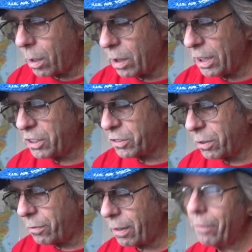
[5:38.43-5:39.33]
Least
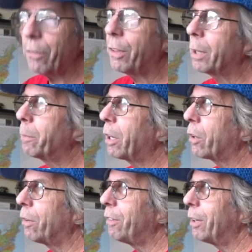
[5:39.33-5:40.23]
favorite thing about
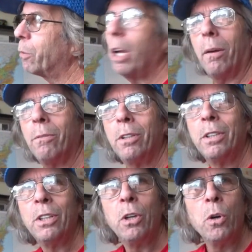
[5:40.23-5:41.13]
RVing? Well,
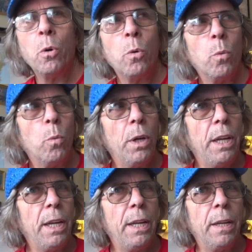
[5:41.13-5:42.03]

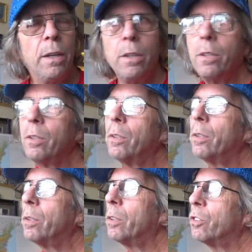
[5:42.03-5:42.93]
we
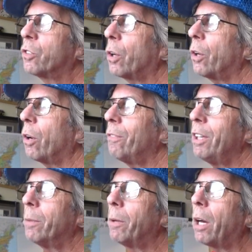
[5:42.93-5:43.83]
started
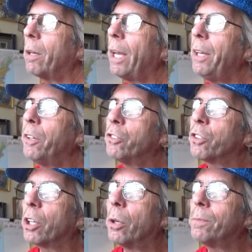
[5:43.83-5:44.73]
RVing about 8 years
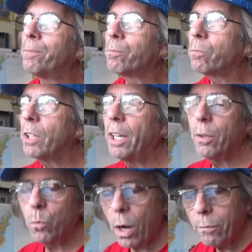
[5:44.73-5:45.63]
ago,
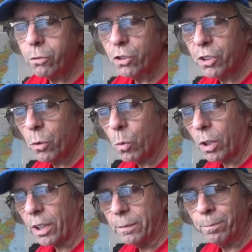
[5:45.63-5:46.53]
and wife was still
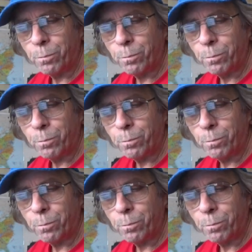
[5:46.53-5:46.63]
working.